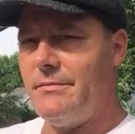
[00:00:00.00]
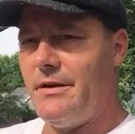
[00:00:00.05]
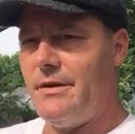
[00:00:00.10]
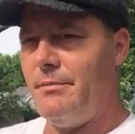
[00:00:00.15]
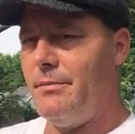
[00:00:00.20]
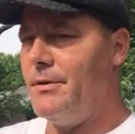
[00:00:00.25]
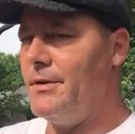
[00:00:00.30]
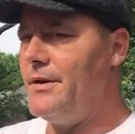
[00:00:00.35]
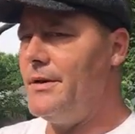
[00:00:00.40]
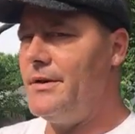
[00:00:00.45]
a
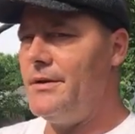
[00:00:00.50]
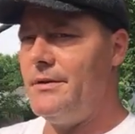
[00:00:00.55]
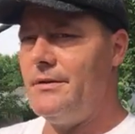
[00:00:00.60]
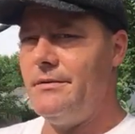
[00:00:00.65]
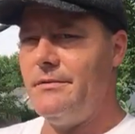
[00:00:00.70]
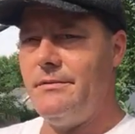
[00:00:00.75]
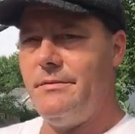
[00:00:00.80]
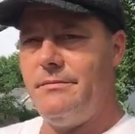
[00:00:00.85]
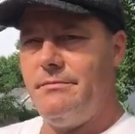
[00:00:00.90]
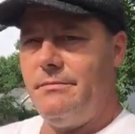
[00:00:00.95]

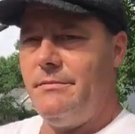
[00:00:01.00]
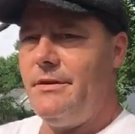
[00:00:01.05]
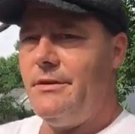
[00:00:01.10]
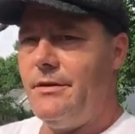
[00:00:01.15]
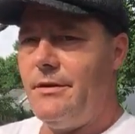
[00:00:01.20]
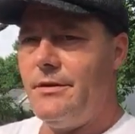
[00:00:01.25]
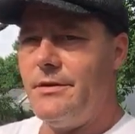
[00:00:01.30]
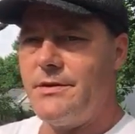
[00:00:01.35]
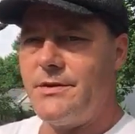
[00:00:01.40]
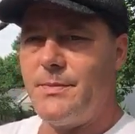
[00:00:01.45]
blend, you
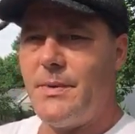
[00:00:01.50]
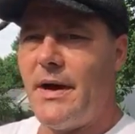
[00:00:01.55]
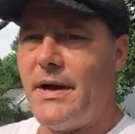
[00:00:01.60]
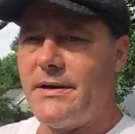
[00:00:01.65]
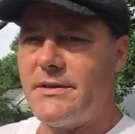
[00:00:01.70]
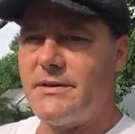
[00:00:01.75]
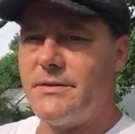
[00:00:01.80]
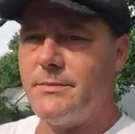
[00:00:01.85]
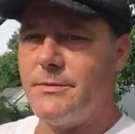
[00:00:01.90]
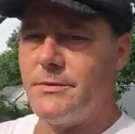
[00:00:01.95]
know, as
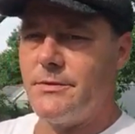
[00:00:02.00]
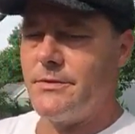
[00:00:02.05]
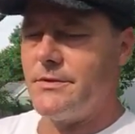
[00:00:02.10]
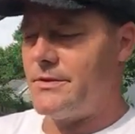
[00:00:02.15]
possible.